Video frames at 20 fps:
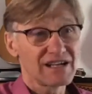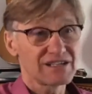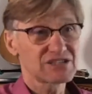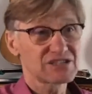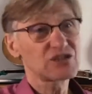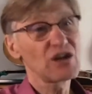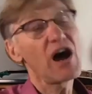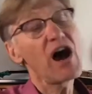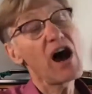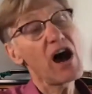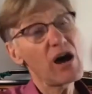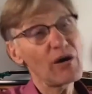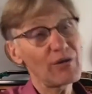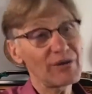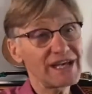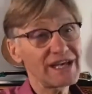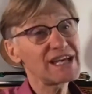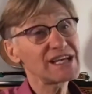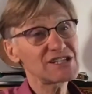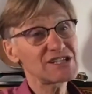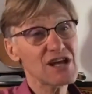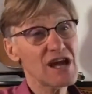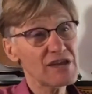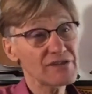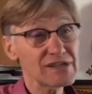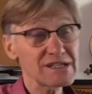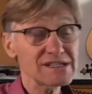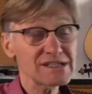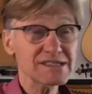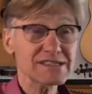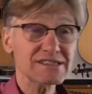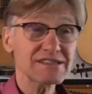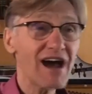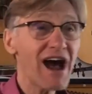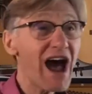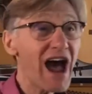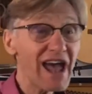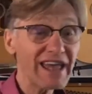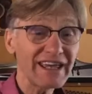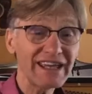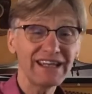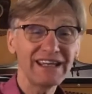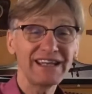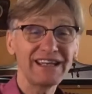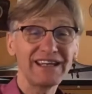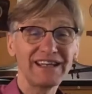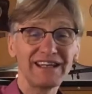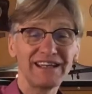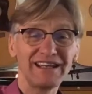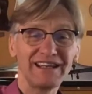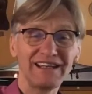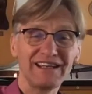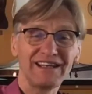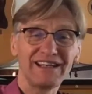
show each other signs.